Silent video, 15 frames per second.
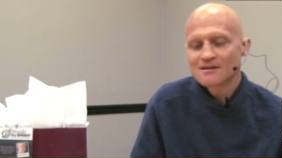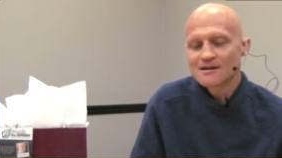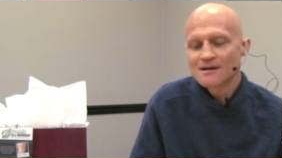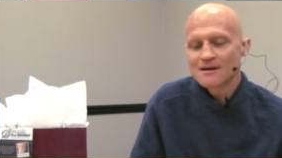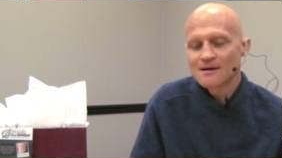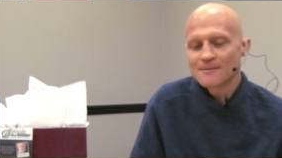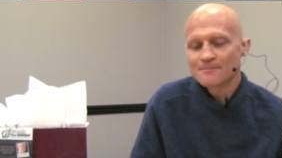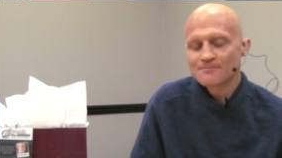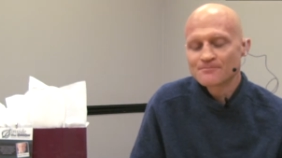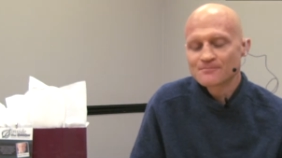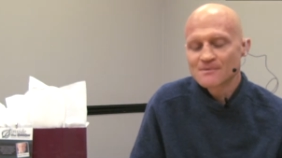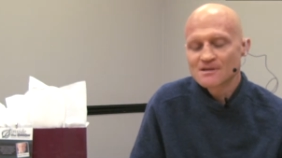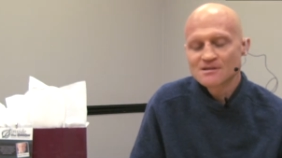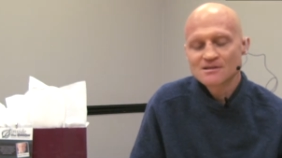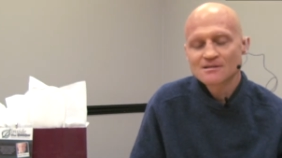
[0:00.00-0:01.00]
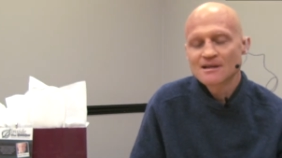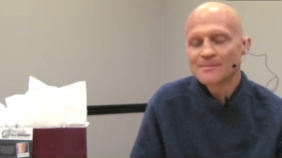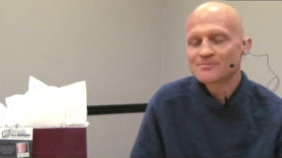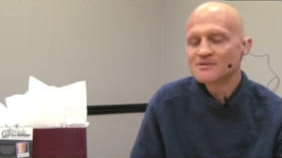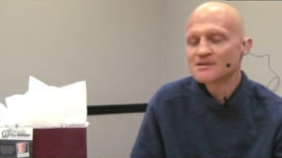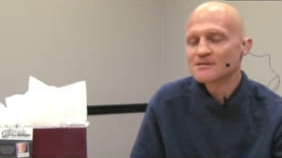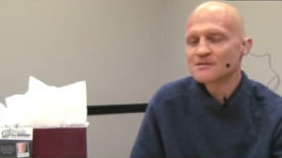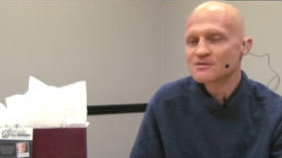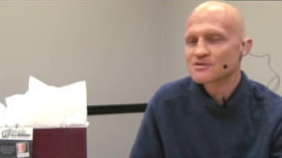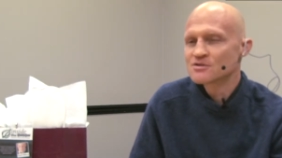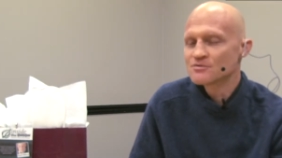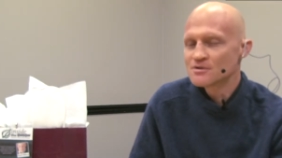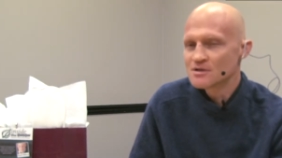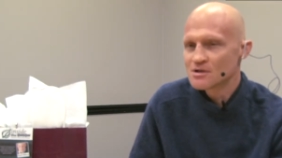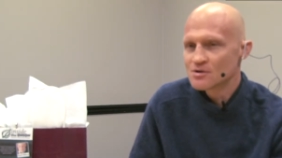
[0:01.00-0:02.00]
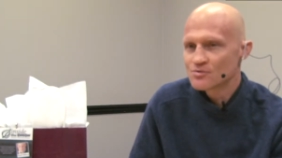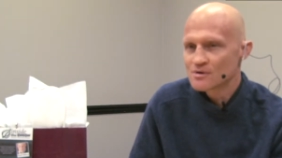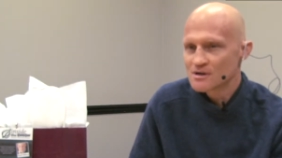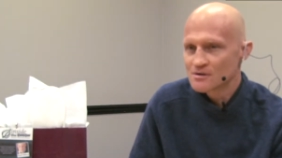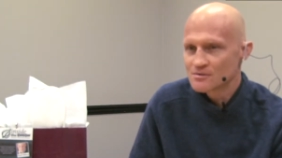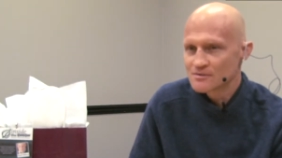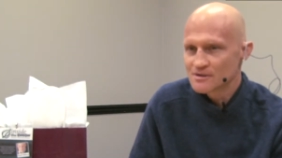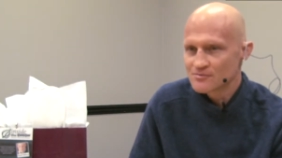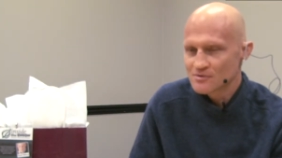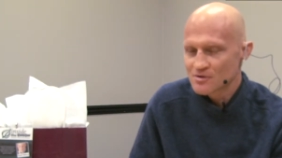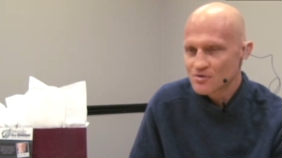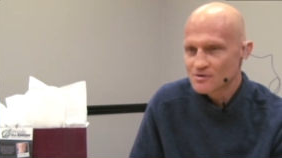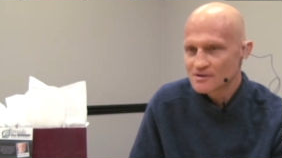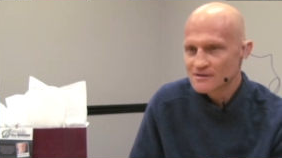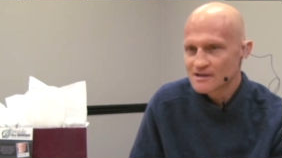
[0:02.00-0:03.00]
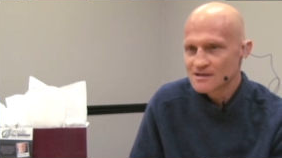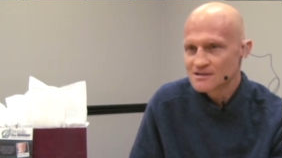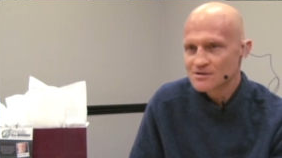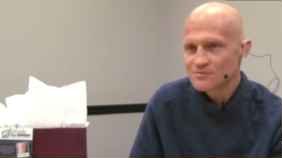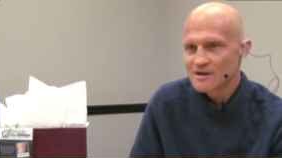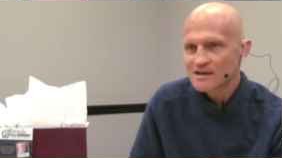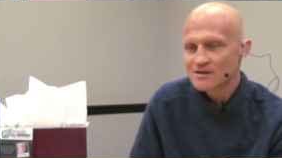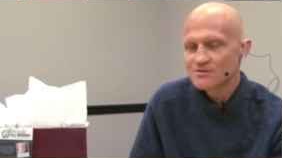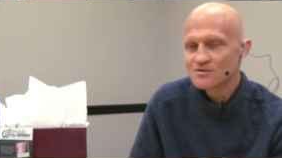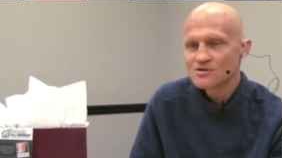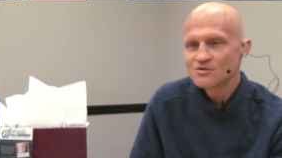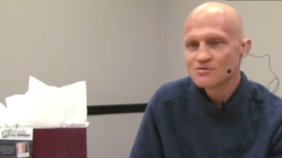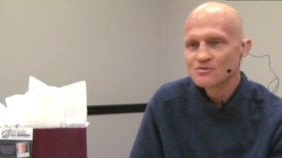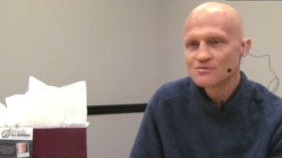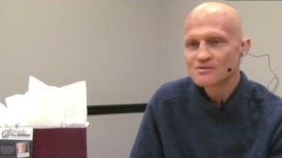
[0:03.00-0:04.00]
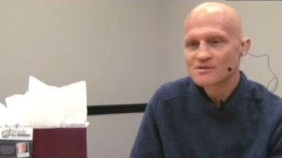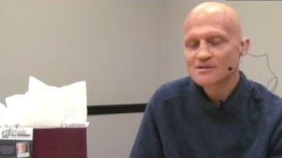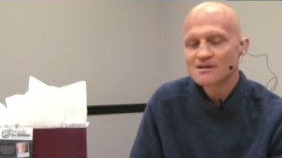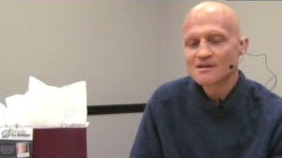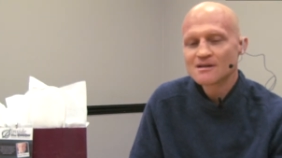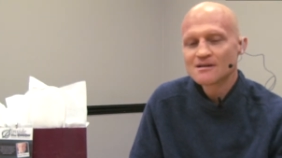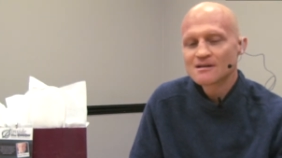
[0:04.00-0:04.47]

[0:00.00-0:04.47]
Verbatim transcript: um, slept in the studio where we recorded the Onion Radio News,